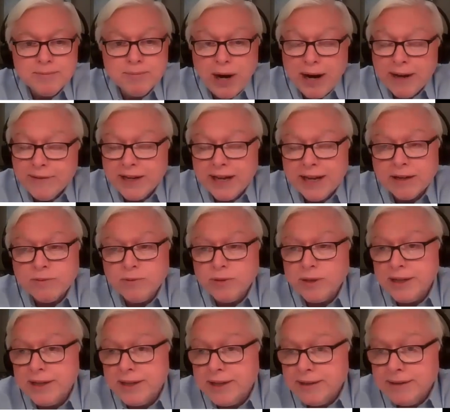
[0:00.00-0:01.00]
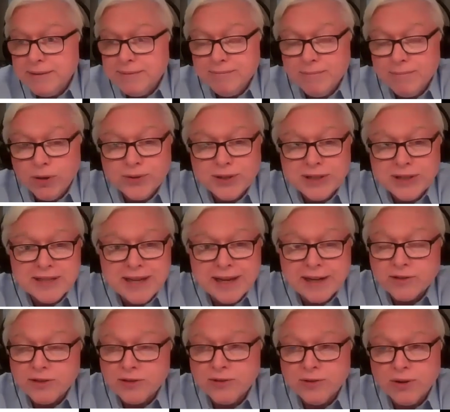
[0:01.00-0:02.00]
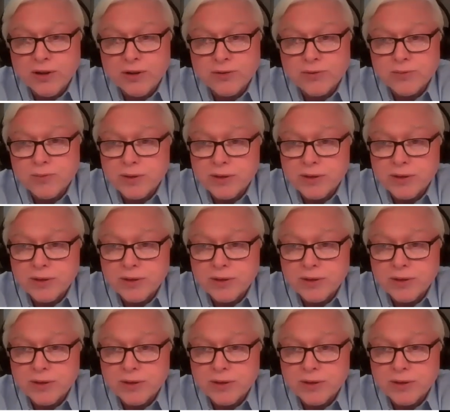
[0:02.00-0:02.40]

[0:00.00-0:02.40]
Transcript: Private equity, multi-sector growth,